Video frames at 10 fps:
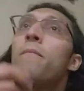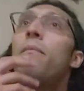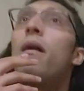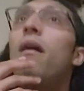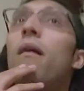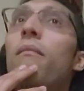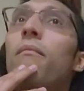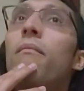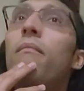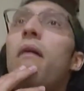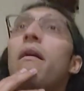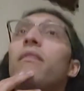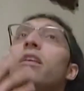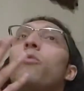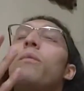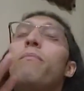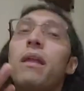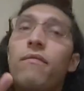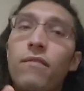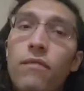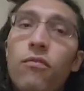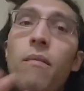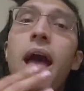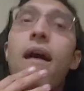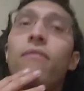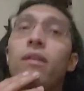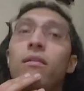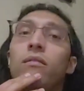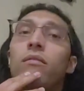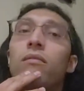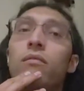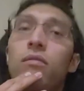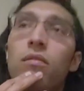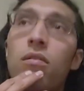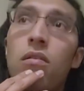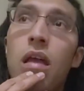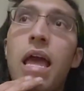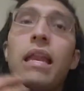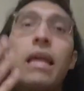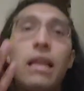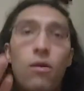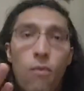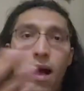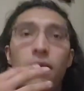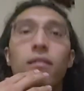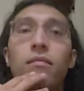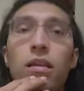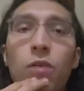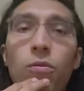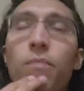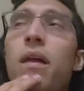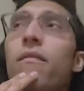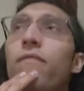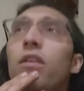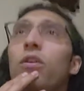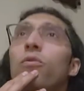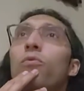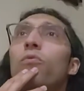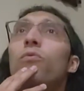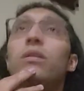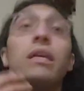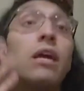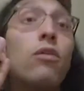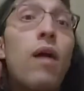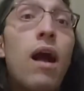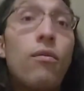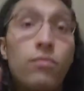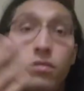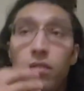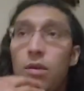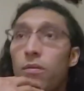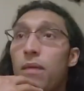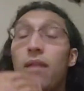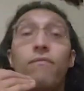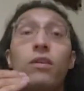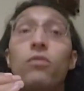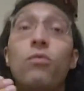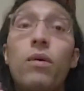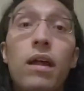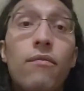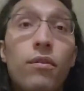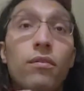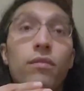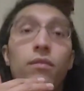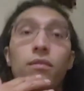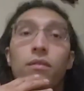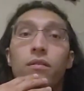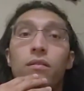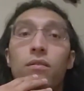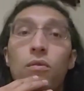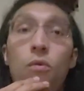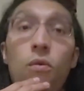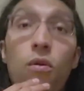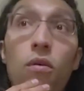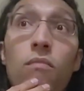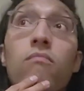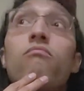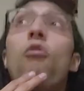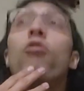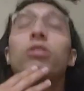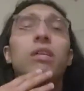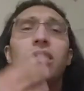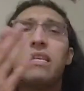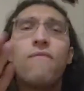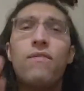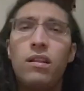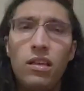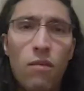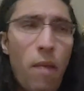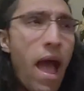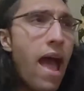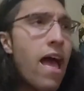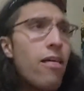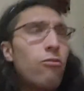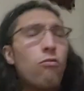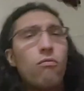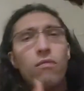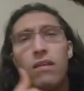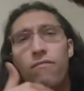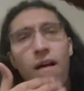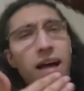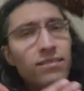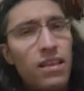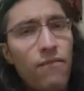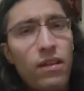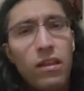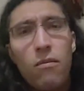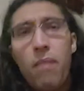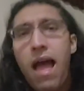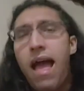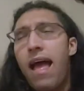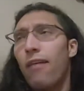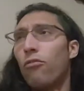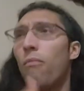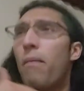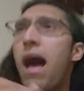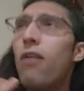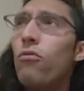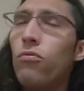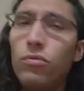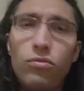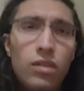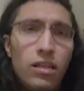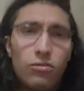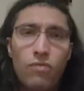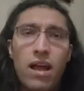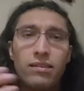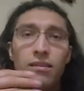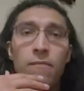I think you would benefit from having an Elegua. It would benefit you to get crowned. It would benefit you to whatever. Or Ocha is definitely your path, or Ifa is definitely your path, or Palo, you should get scratched.